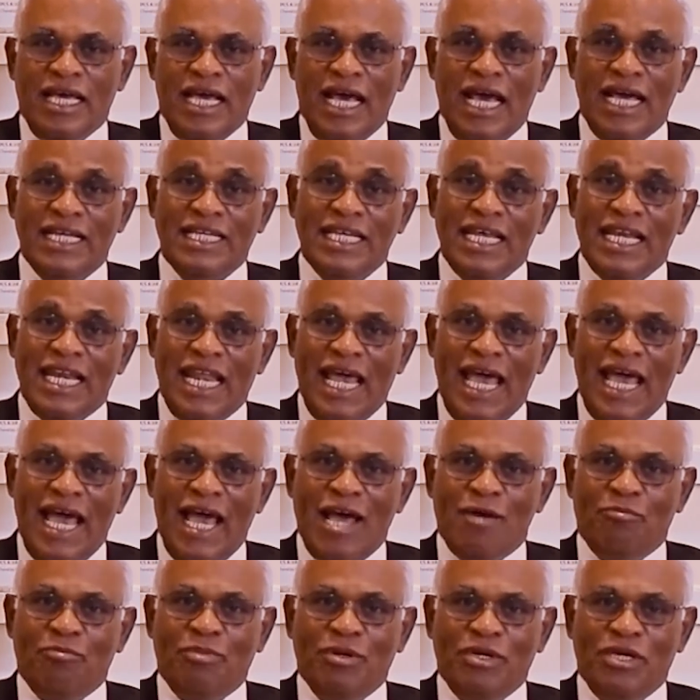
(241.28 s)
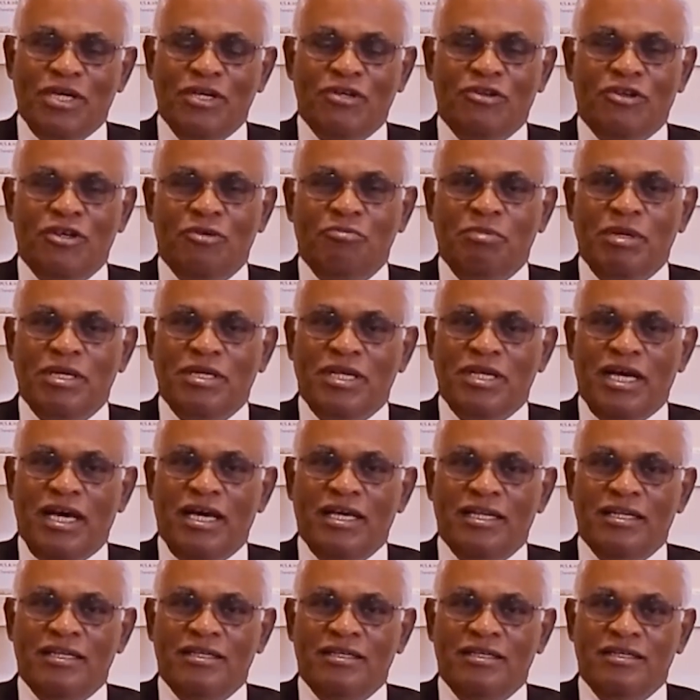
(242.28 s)
at a lab. It could be
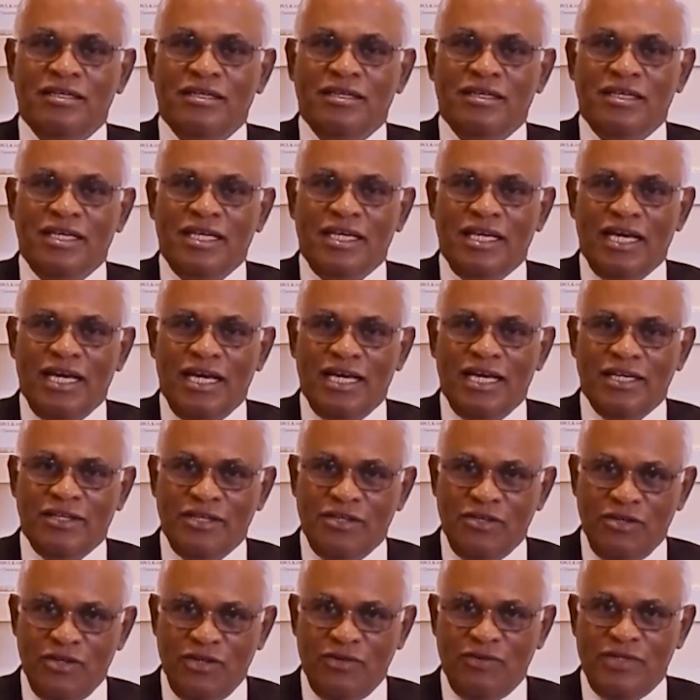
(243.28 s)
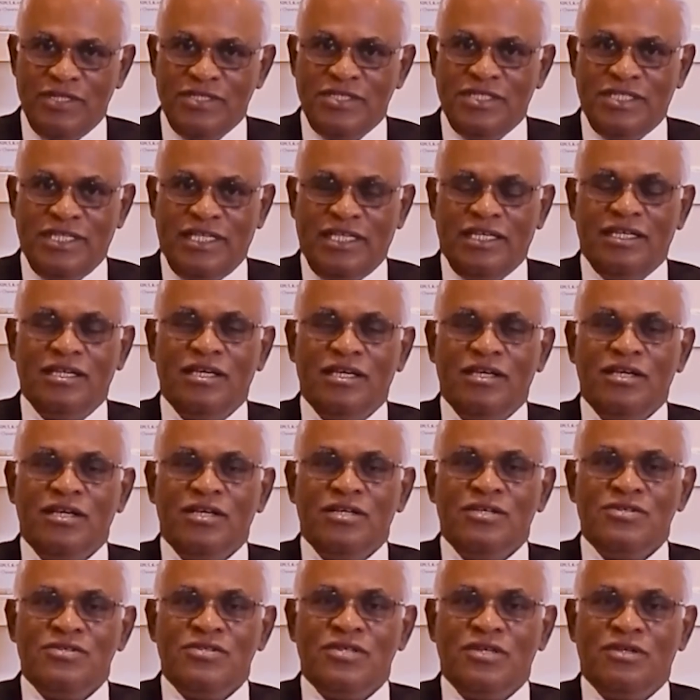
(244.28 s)
done at a university.
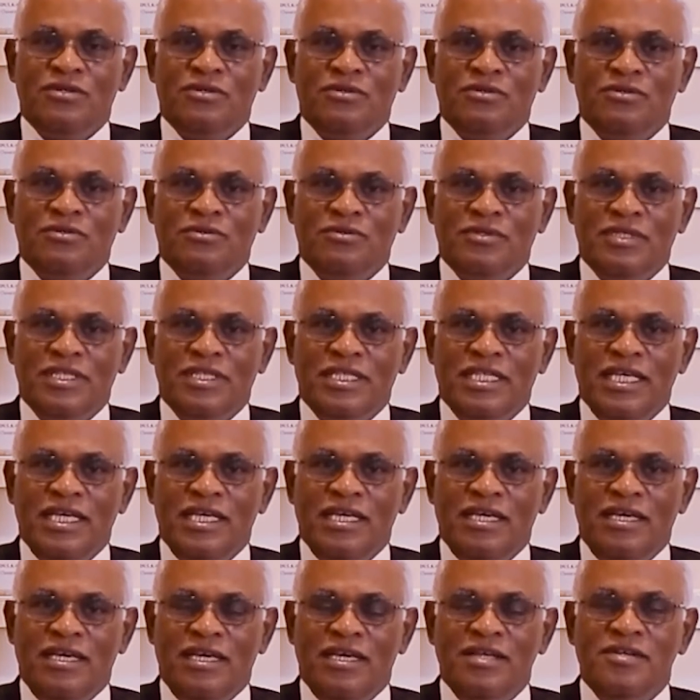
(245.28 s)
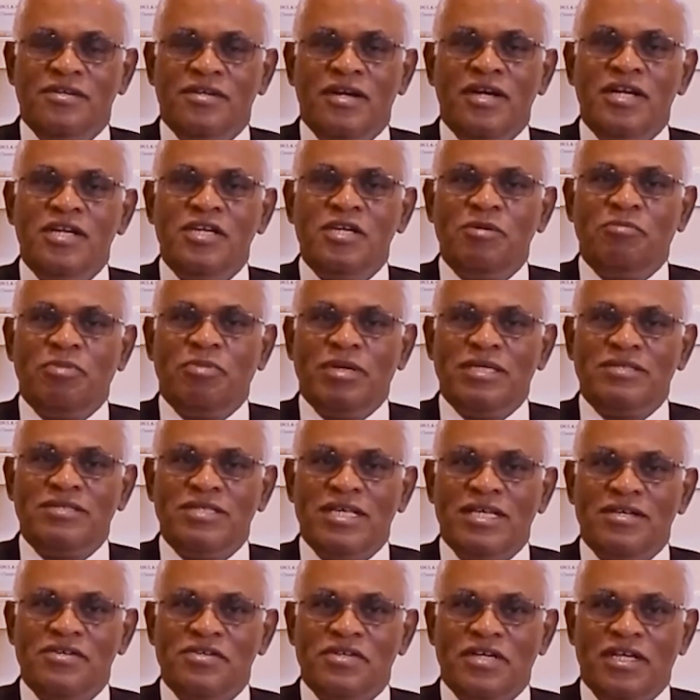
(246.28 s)
So the internship
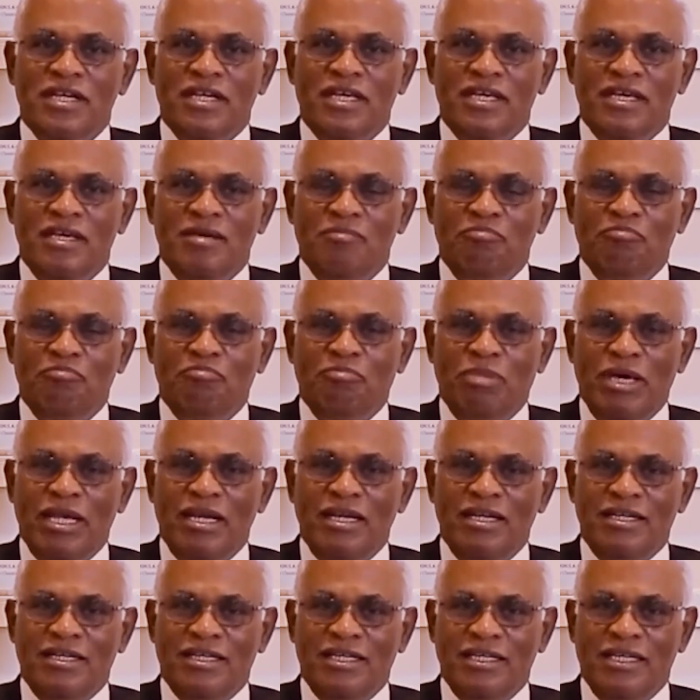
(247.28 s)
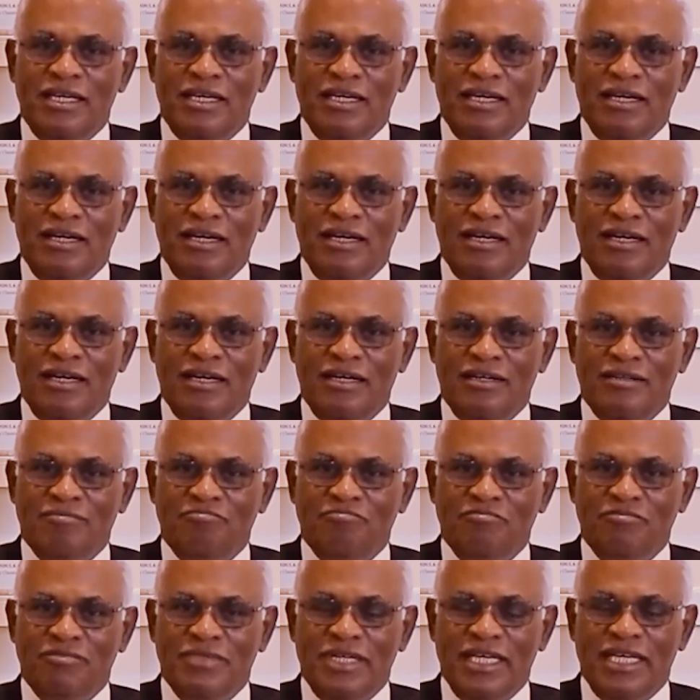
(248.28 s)
essentially built
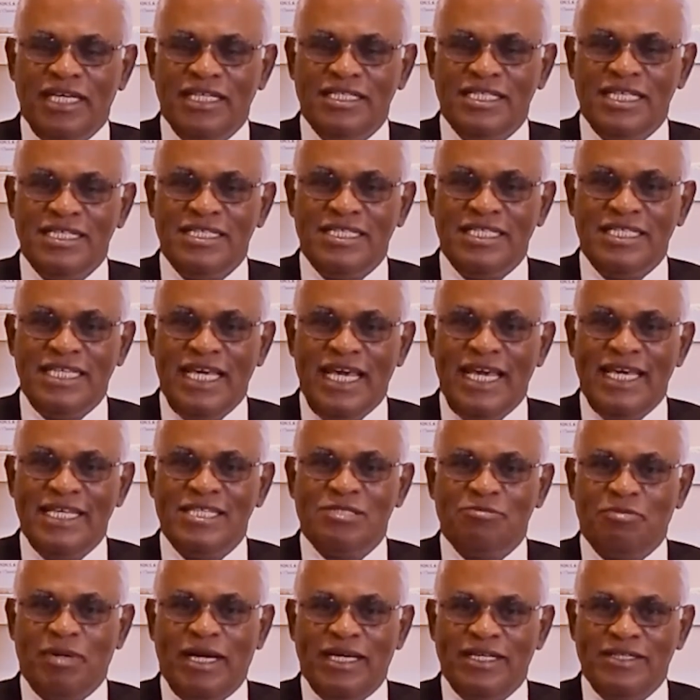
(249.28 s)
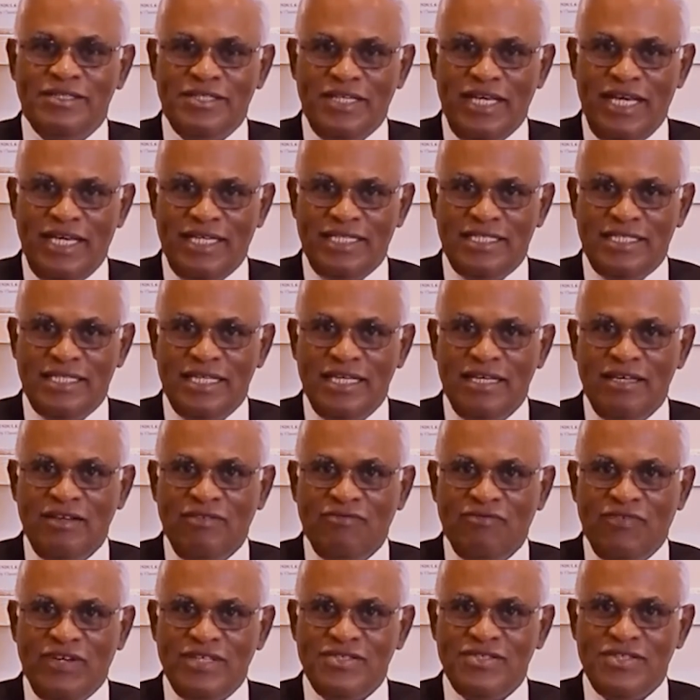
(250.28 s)
as a stage by stage.
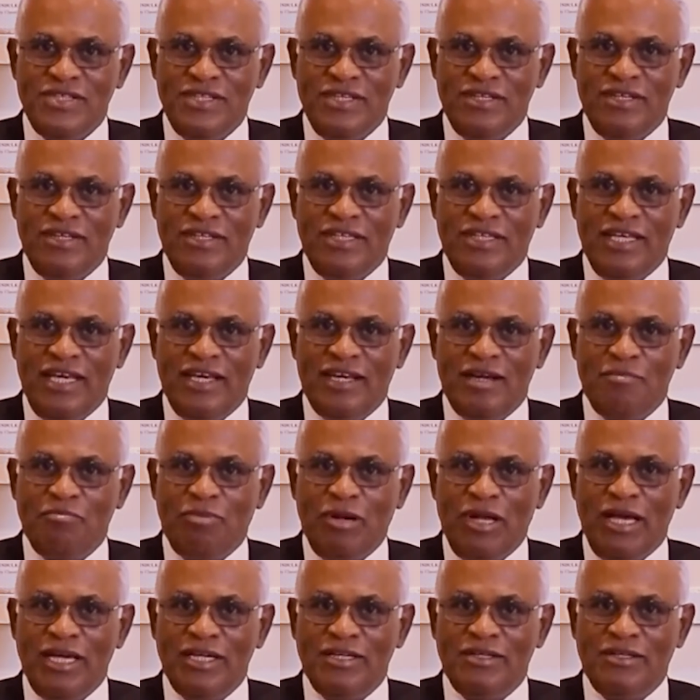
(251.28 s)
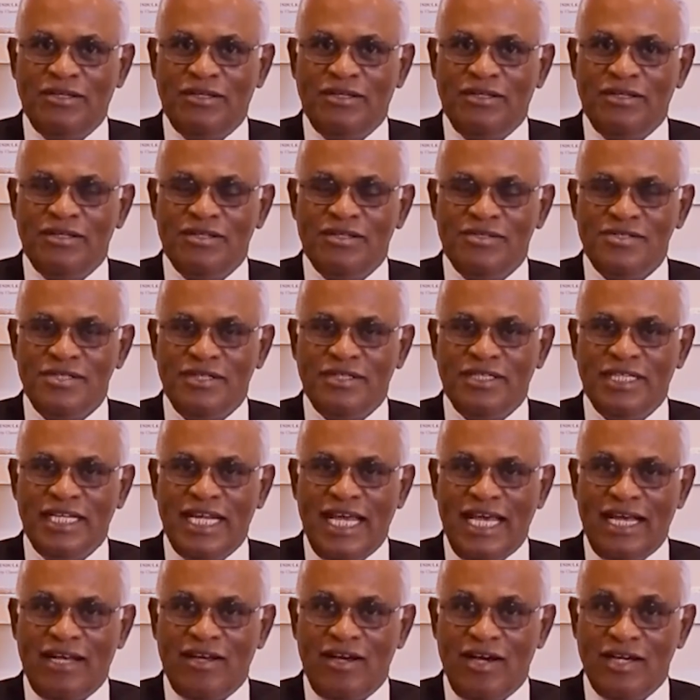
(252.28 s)
First year, they applied
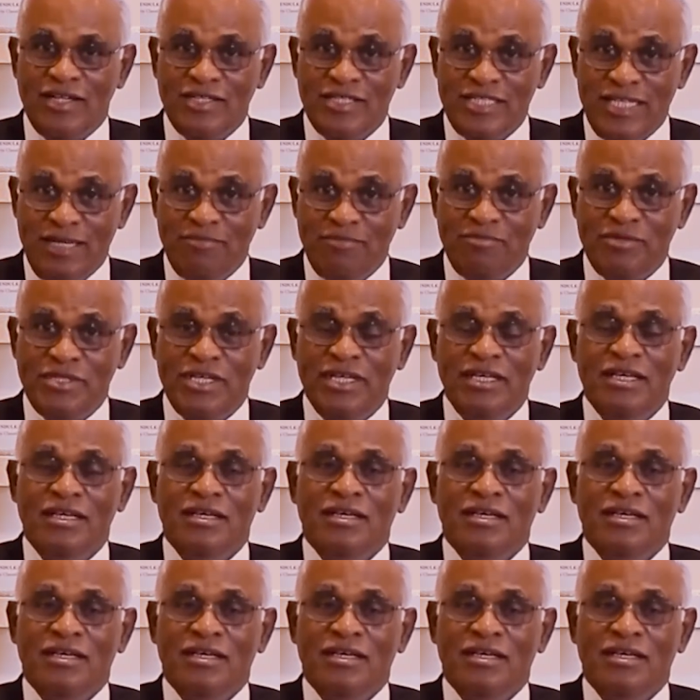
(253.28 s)
certain concepts.